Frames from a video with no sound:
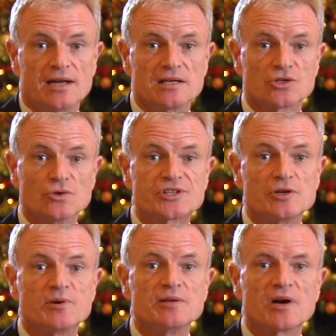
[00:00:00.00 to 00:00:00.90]
And it's
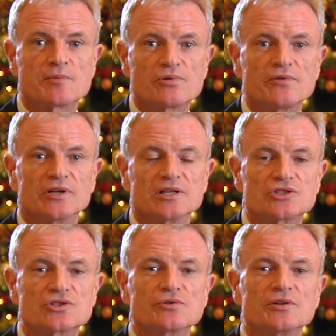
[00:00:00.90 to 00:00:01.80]
also been my
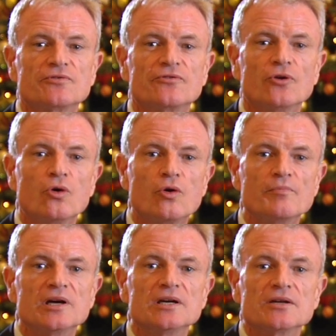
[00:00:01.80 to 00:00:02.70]
privilege to
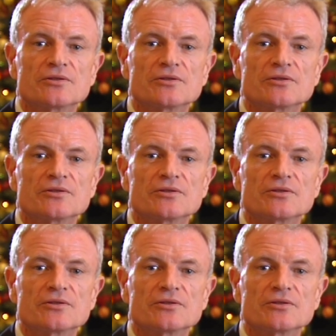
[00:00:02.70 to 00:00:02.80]
inform